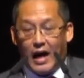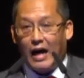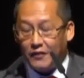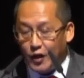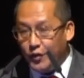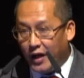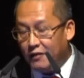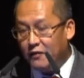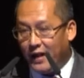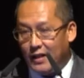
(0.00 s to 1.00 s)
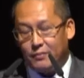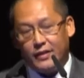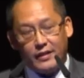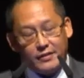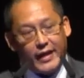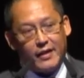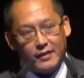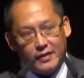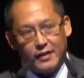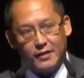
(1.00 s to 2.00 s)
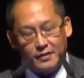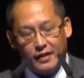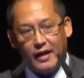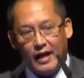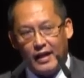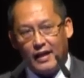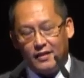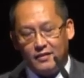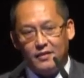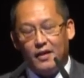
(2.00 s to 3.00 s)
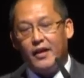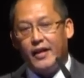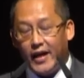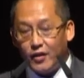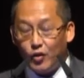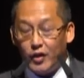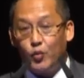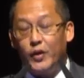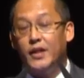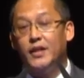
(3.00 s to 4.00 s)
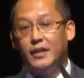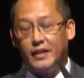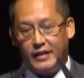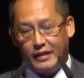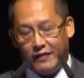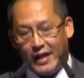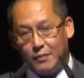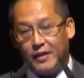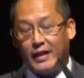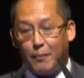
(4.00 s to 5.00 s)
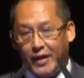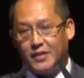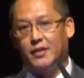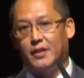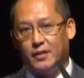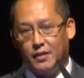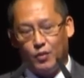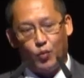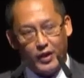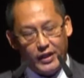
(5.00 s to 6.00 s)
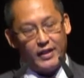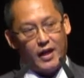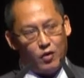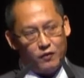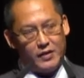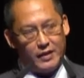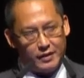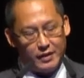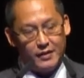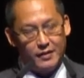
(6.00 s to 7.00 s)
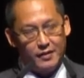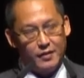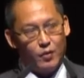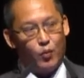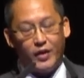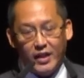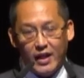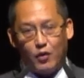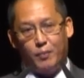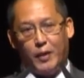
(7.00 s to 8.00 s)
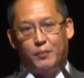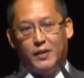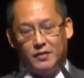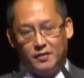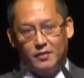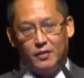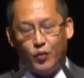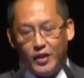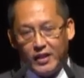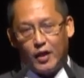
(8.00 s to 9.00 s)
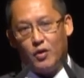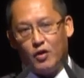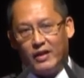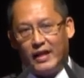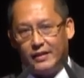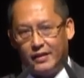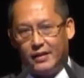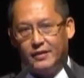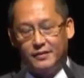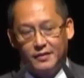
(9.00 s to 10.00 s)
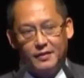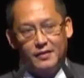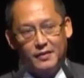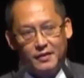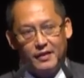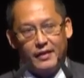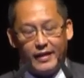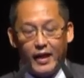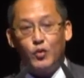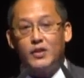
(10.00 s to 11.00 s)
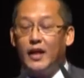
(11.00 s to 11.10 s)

After we have developed the integrity in halal, then only we develop the capacity within our facility, within our people, within our organization. Then we